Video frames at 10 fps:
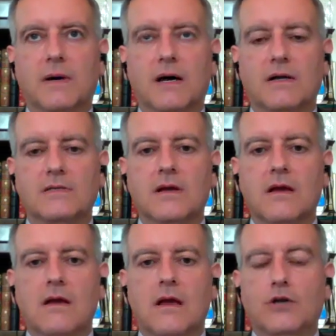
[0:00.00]
pass
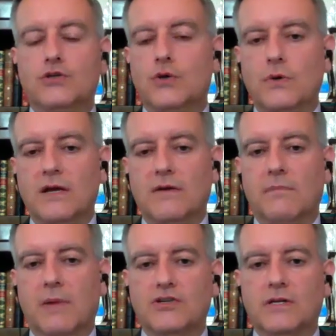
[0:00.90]
a 2-year
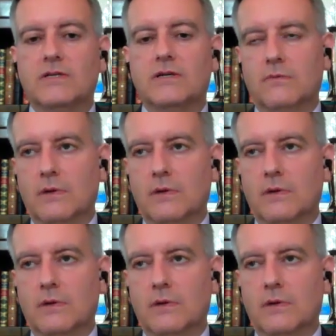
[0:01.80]
budget.